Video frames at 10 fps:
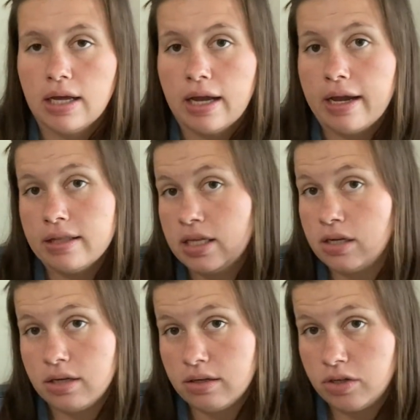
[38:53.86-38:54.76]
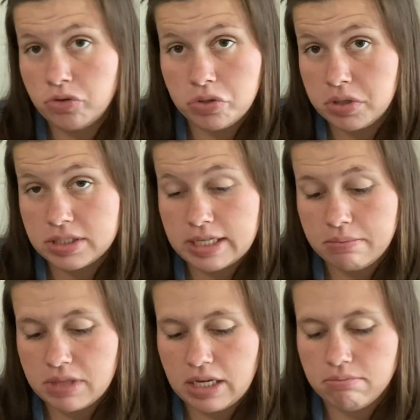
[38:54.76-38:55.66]
and then you do the same
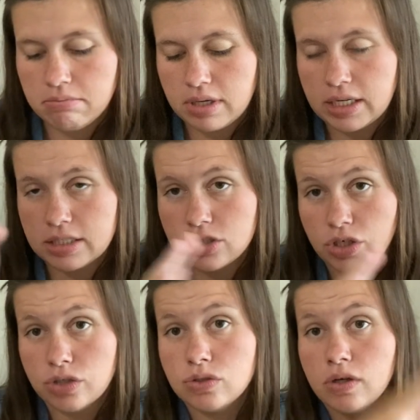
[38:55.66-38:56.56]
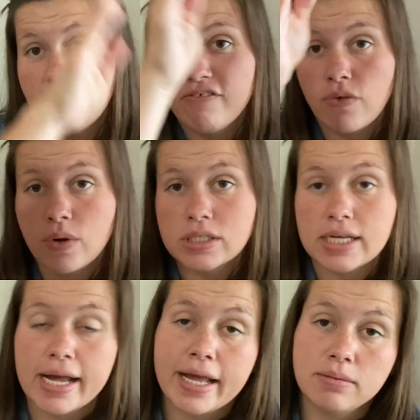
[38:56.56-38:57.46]
thing. And so you do it 4
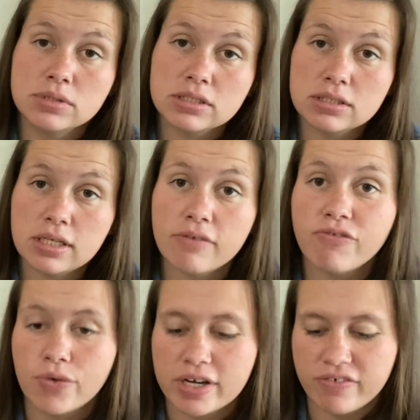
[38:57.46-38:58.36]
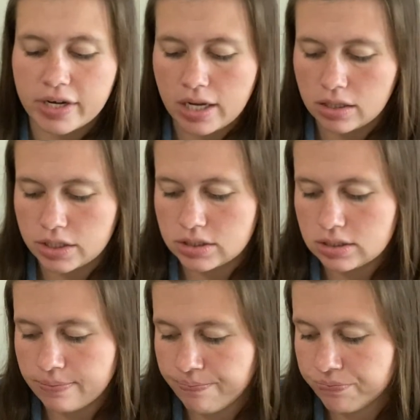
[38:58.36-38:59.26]
times, 4 different
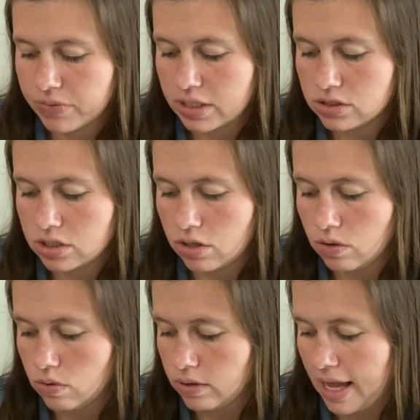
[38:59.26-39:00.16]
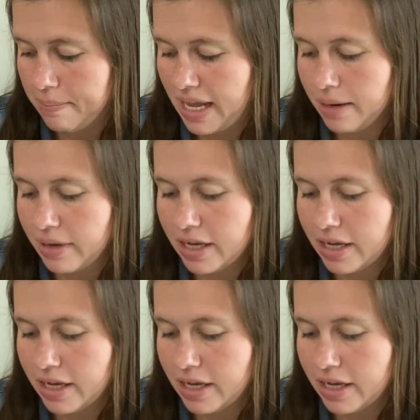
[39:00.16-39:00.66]
colors. So I made it my